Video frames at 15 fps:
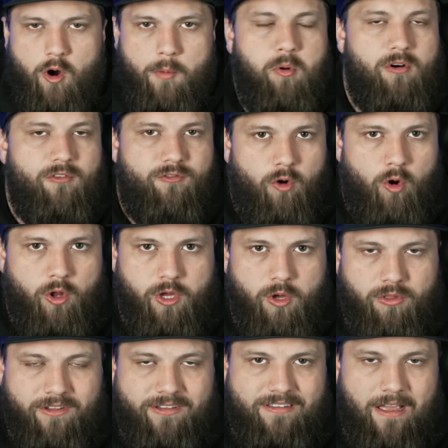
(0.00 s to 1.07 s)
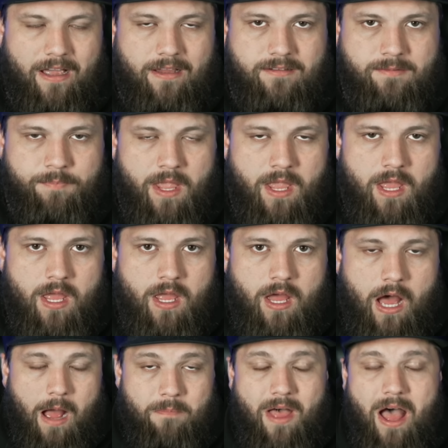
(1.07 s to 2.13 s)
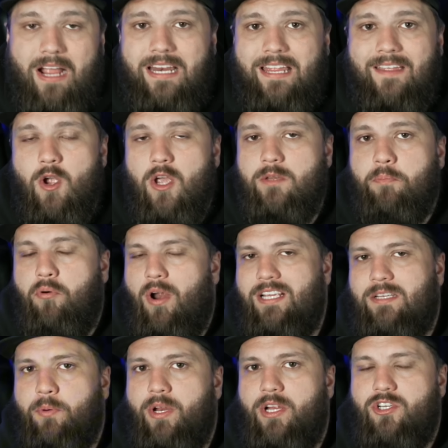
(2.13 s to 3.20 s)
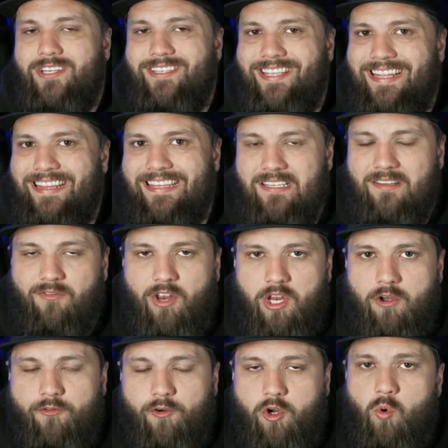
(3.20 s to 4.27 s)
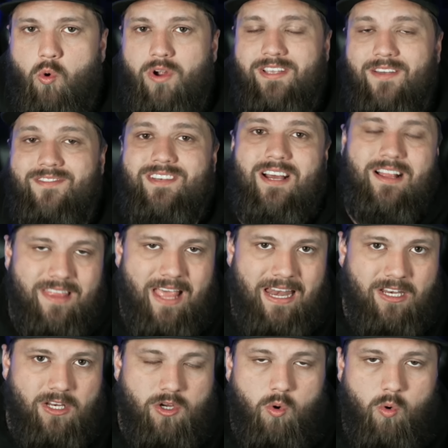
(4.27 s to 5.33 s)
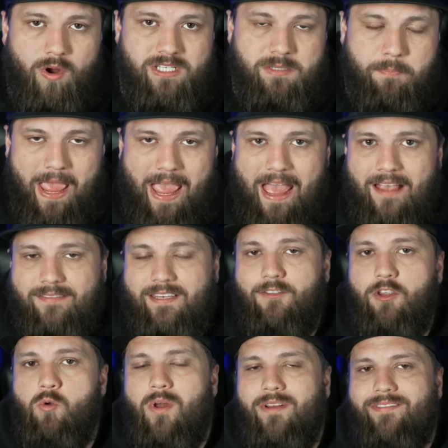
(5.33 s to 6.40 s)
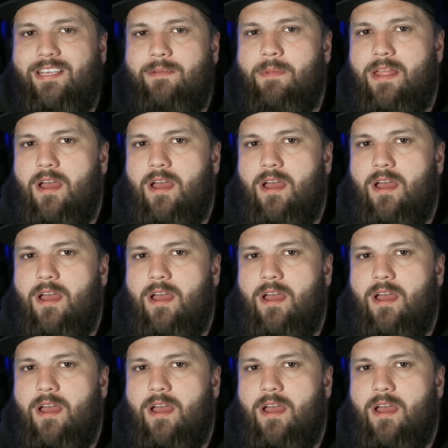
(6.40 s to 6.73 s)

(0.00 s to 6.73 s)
a portfolio this size. I'm not going to give you guys price predictions in this video for coins. I've done that in coins past. If you want to see my